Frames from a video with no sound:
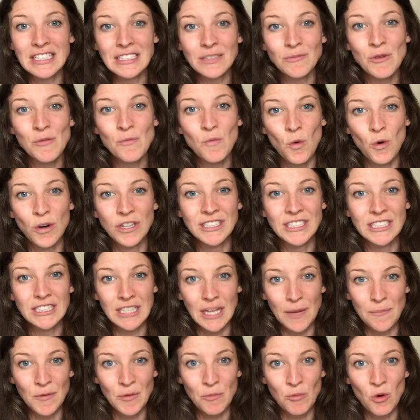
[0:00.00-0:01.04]
someone more
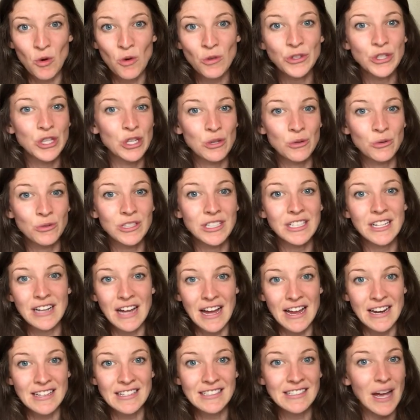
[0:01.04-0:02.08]
susceptible to
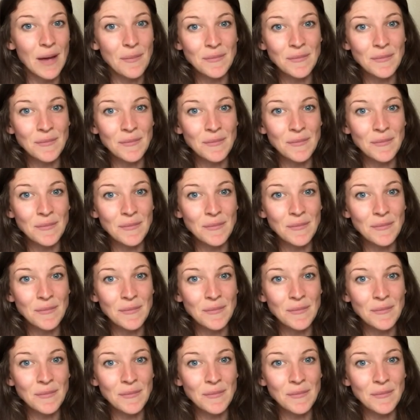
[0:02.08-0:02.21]
tinnitus